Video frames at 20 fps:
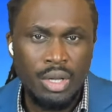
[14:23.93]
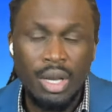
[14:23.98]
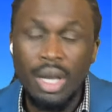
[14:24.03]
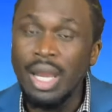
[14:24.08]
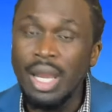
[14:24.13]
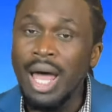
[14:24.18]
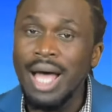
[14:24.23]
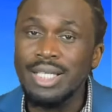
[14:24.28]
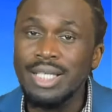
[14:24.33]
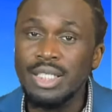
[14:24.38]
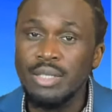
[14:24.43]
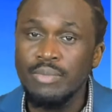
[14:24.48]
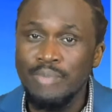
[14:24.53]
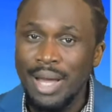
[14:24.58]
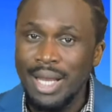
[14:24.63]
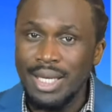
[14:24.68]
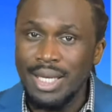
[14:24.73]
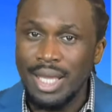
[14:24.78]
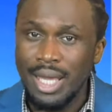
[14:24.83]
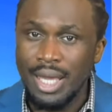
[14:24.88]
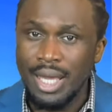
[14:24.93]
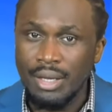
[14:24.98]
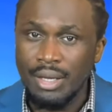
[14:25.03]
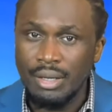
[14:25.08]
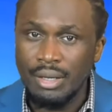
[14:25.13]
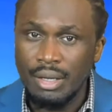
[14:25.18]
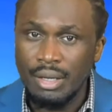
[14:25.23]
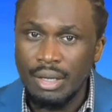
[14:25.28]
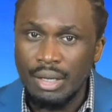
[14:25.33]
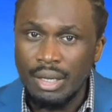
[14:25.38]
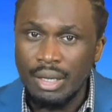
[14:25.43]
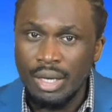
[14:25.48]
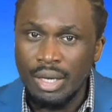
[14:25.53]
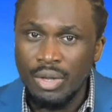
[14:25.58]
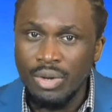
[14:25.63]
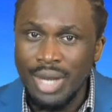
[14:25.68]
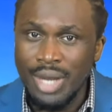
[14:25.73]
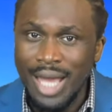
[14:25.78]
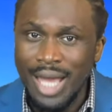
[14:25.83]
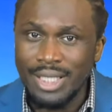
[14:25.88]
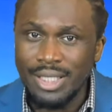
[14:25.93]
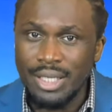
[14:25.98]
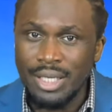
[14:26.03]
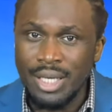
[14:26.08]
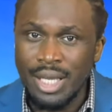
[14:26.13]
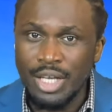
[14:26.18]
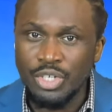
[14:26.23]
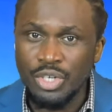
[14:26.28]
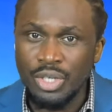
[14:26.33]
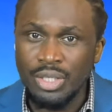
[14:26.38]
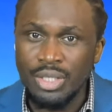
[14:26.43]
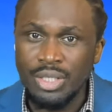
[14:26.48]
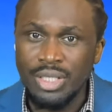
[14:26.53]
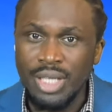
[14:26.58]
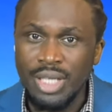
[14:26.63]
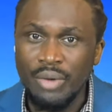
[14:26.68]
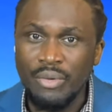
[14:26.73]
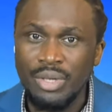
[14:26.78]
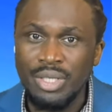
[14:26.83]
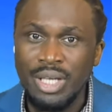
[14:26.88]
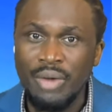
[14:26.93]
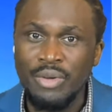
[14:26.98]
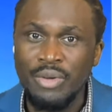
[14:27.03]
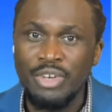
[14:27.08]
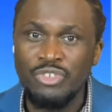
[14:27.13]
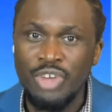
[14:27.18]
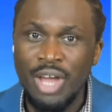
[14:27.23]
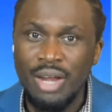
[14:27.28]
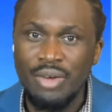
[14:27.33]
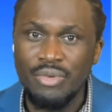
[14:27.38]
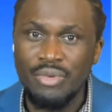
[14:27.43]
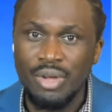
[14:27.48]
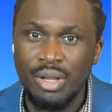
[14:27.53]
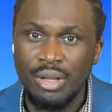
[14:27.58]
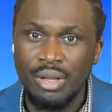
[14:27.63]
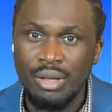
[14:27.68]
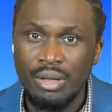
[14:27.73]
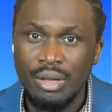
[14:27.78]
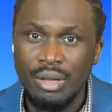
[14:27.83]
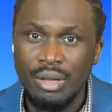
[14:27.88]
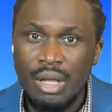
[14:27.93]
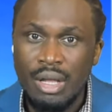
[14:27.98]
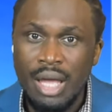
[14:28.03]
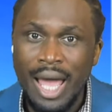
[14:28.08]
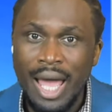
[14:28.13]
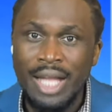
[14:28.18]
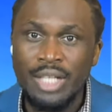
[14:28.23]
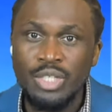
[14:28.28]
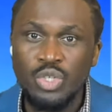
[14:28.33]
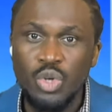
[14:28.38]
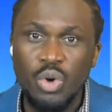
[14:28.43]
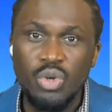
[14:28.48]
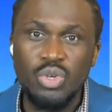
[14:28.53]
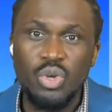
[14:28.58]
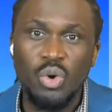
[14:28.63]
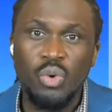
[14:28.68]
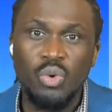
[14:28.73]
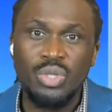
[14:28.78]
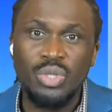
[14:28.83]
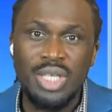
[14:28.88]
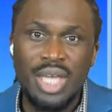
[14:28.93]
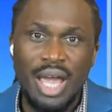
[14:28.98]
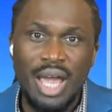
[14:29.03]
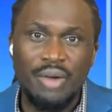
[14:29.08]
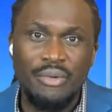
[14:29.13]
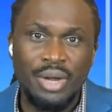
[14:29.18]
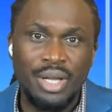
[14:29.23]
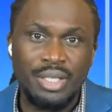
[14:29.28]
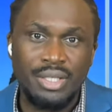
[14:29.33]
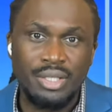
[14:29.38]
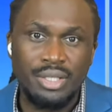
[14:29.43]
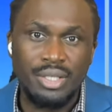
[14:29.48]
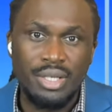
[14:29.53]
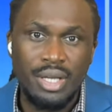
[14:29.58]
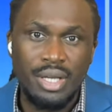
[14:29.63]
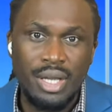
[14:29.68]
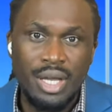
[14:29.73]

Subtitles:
Last Monday, the United Nations Secretary General Antonio Guterres,